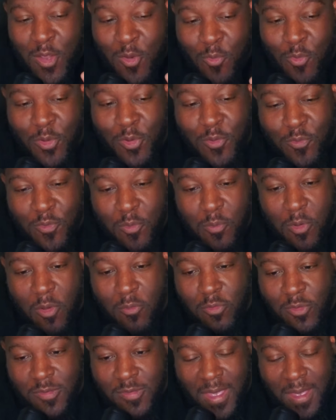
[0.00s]
wonderful
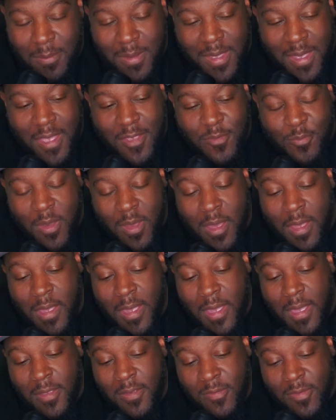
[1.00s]
Marvel Snapcast
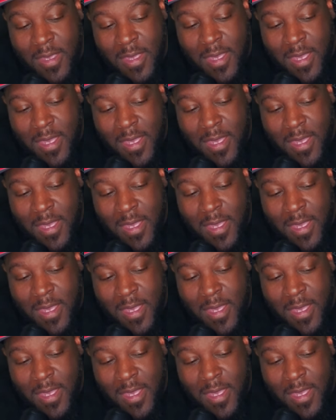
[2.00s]
podcast,